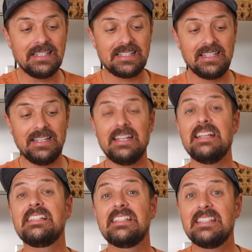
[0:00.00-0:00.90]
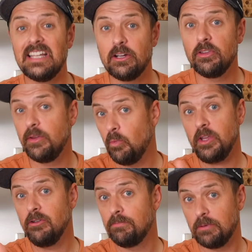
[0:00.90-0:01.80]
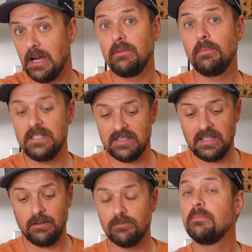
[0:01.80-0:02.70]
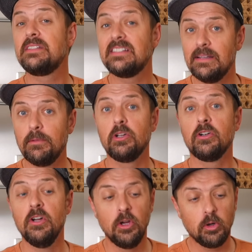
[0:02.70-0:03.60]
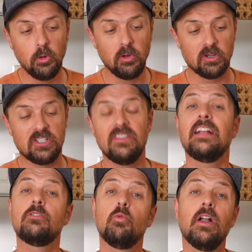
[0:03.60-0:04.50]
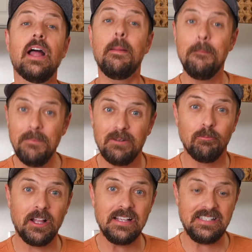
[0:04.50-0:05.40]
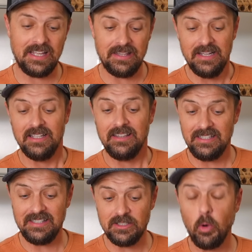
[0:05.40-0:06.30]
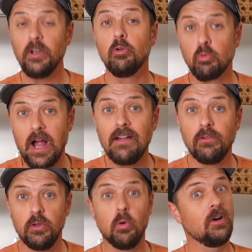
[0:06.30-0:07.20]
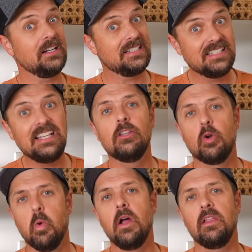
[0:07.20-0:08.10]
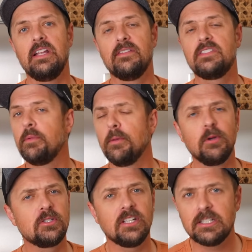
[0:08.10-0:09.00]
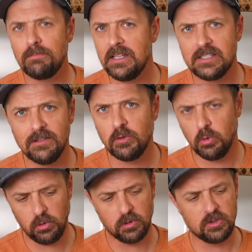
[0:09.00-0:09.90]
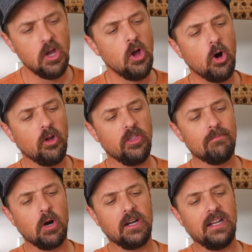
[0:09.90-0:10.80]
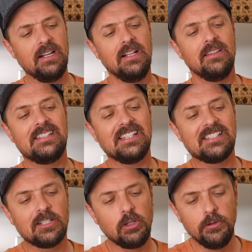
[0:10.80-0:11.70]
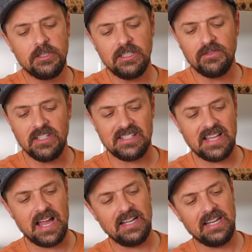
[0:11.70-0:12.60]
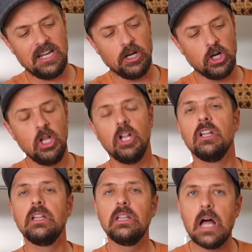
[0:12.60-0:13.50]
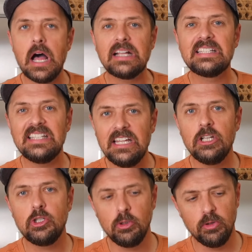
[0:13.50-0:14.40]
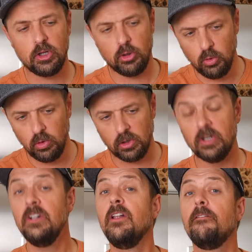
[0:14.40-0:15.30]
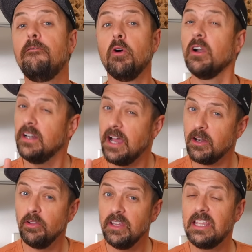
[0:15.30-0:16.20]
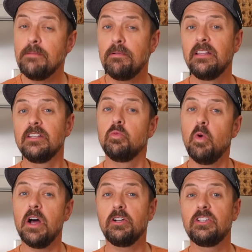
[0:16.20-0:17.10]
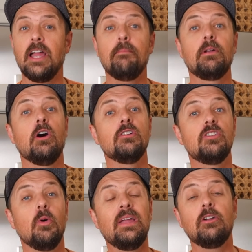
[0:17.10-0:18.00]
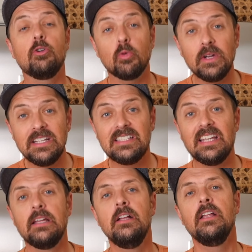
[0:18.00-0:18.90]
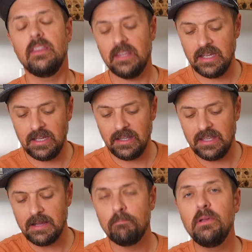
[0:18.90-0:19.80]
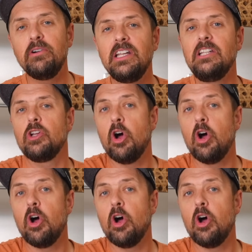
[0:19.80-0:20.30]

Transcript: this lid is thicker than what you've probably seen from similar coolers, and that's what I meant when I said this is going to rival or exceed the quality of some of the most expensive coolers on the market. This exclusive design here locks into the cooler for not only keeping this watertight, but also increasing the ability to